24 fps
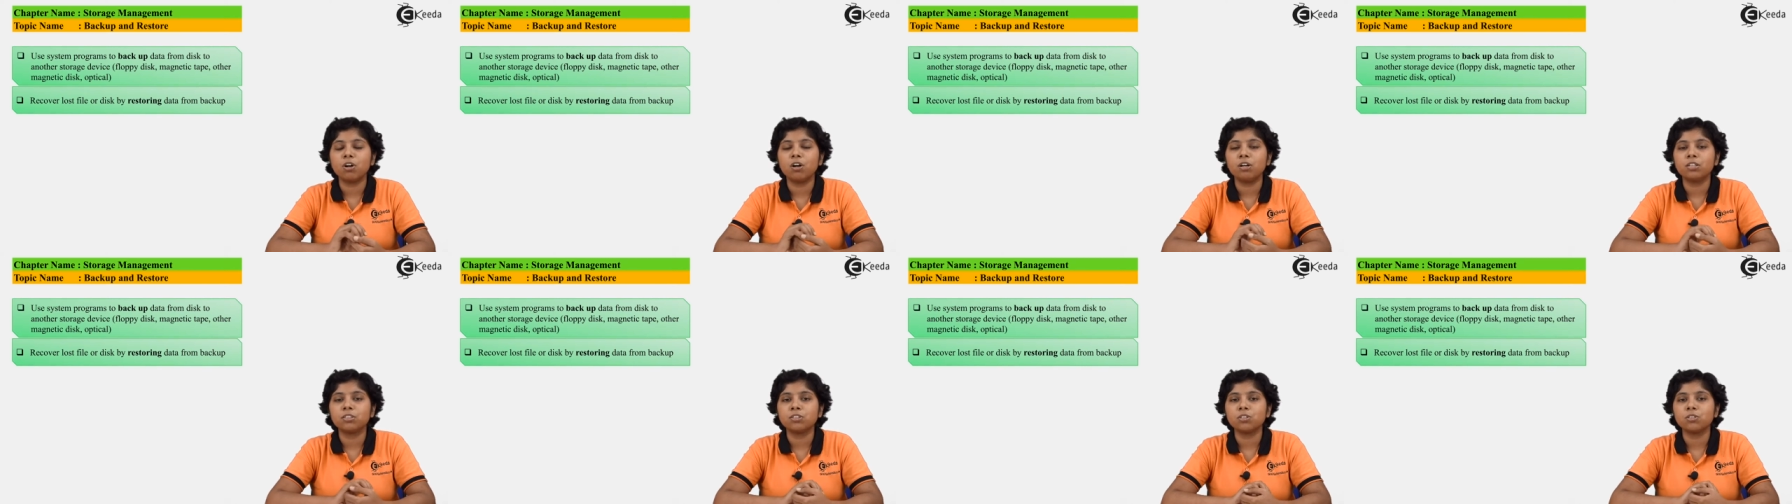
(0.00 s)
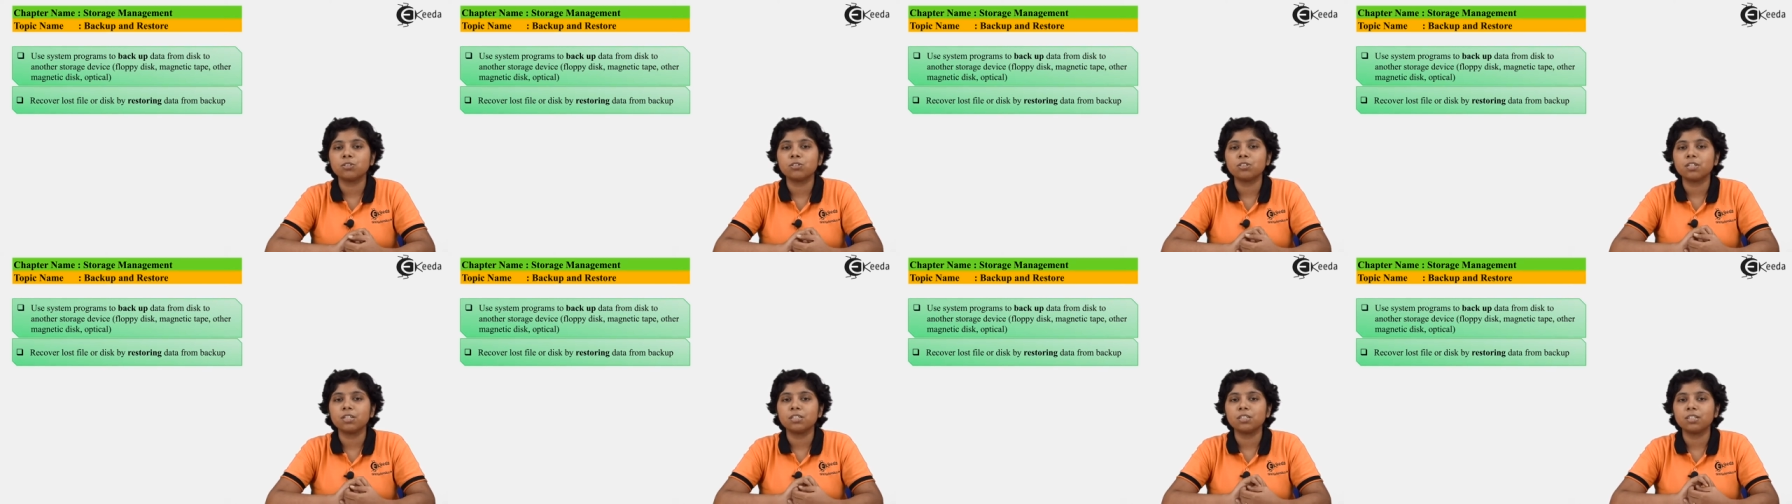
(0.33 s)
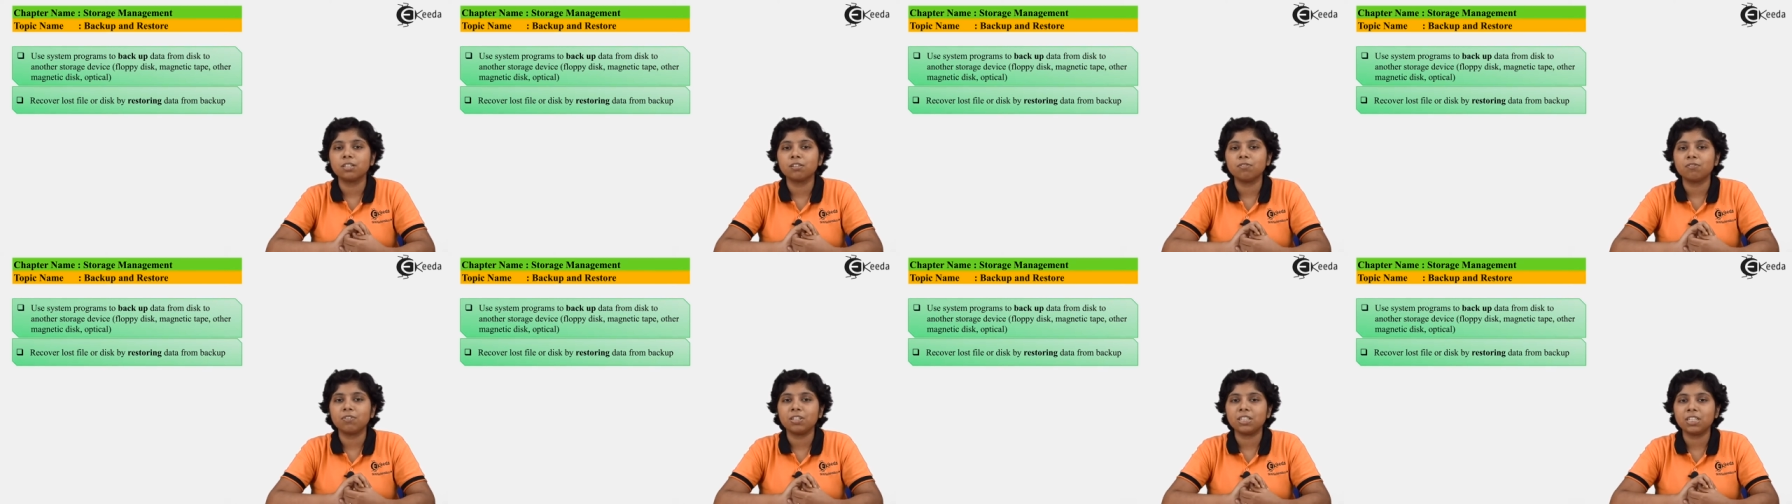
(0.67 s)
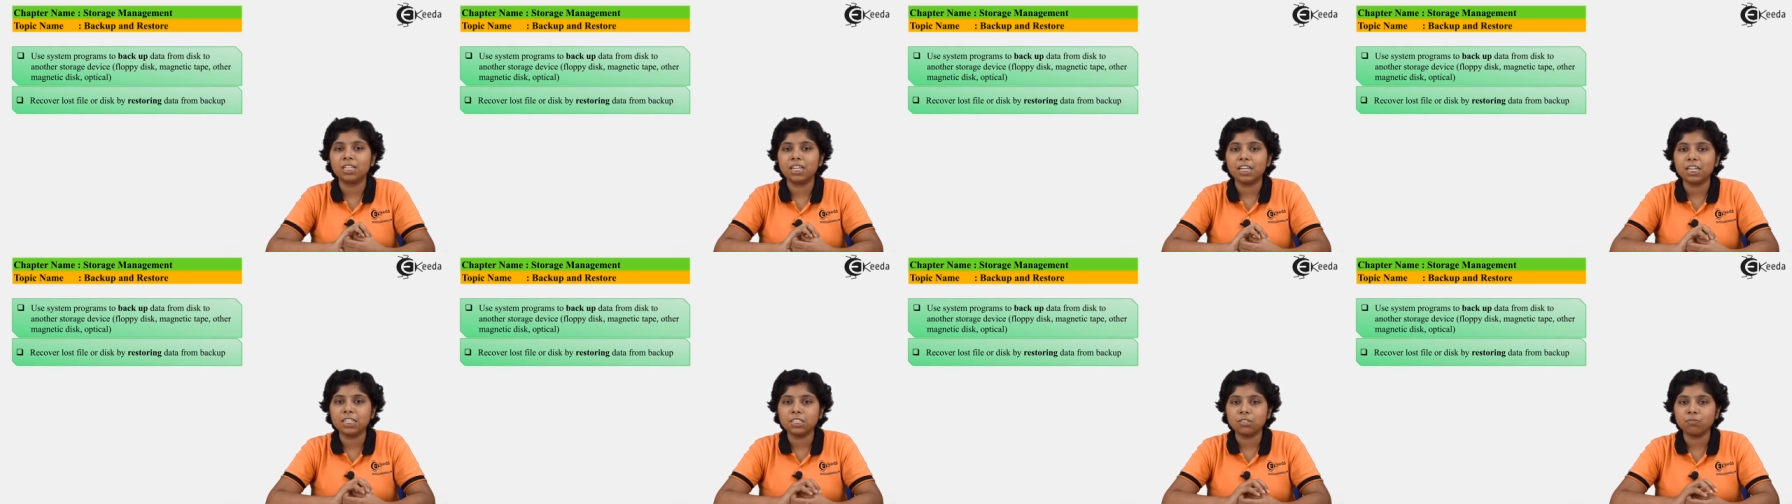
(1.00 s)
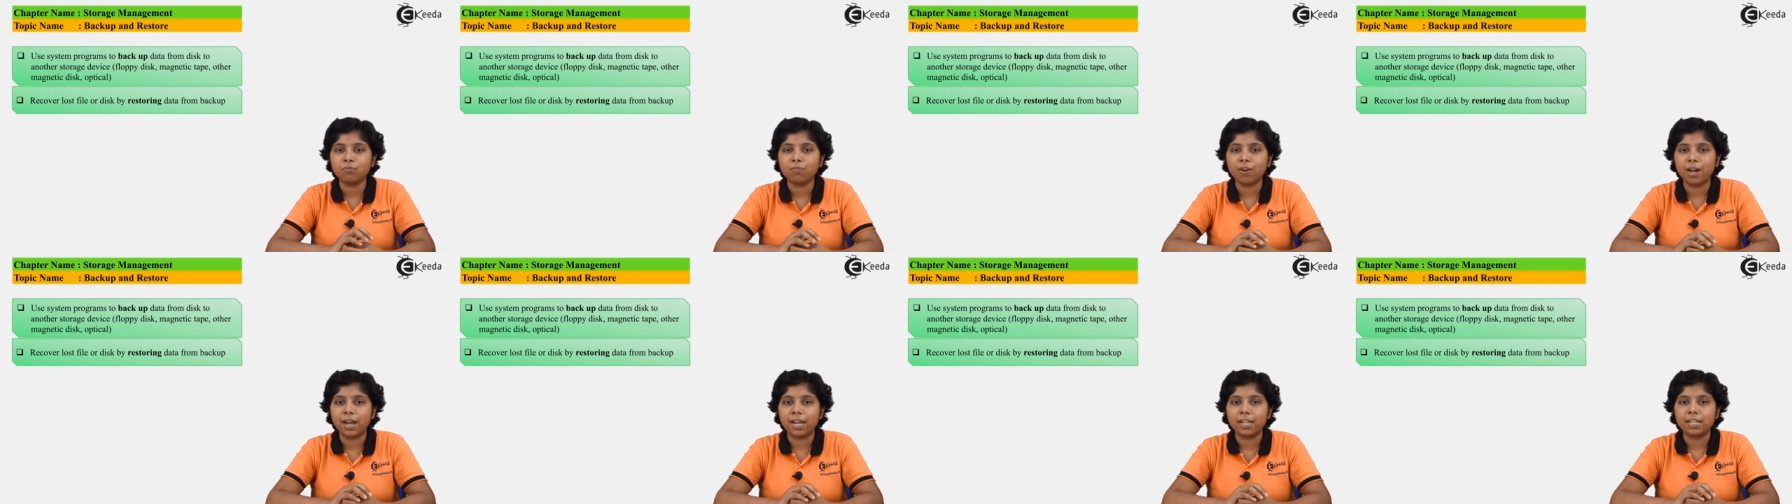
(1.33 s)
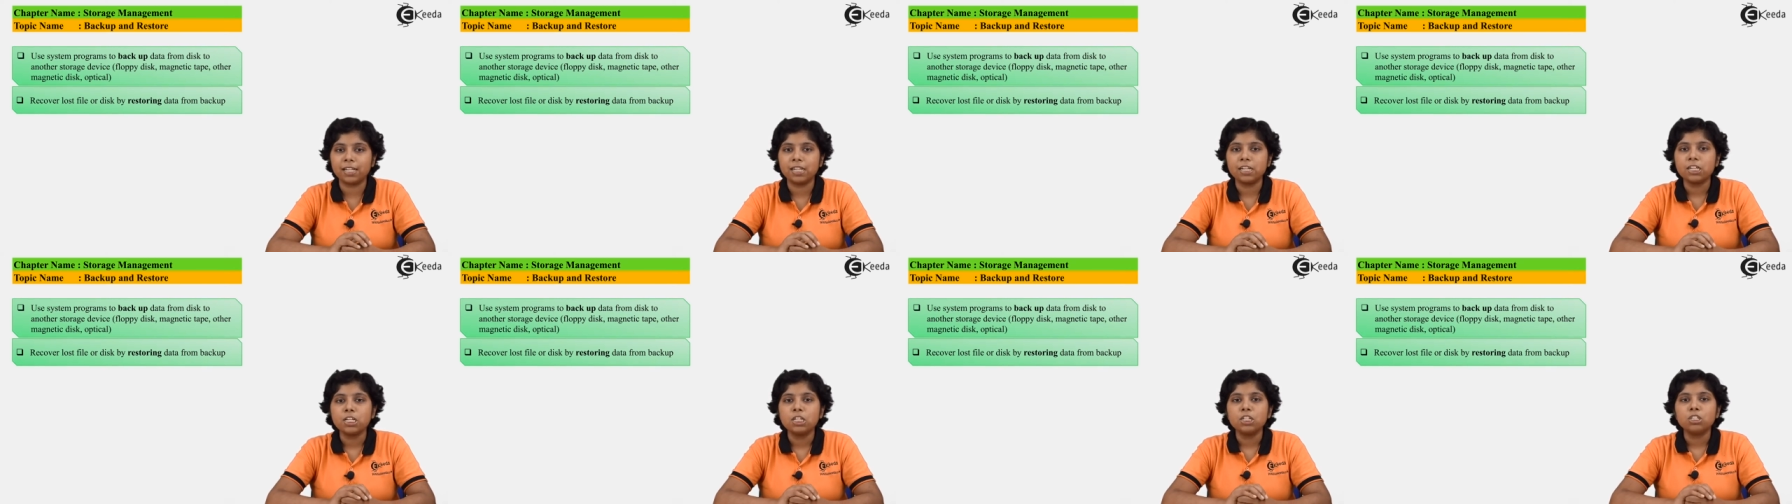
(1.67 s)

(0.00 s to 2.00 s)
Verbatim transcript: associated with each file